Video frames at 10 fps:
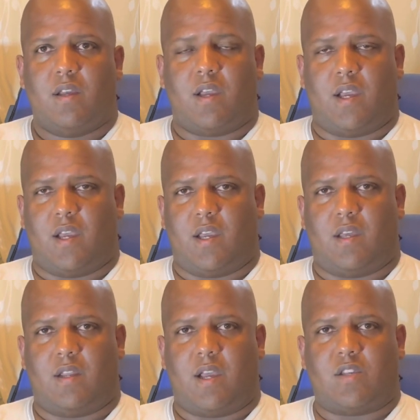
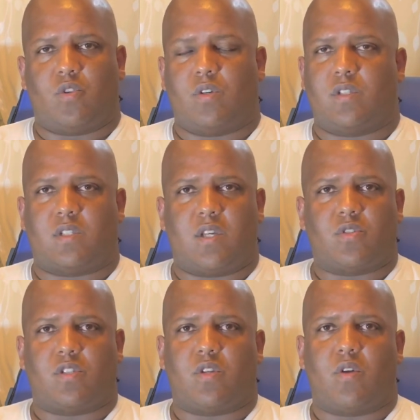And as long as the
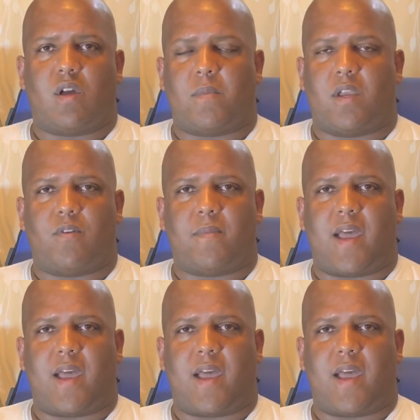sales are still coming in from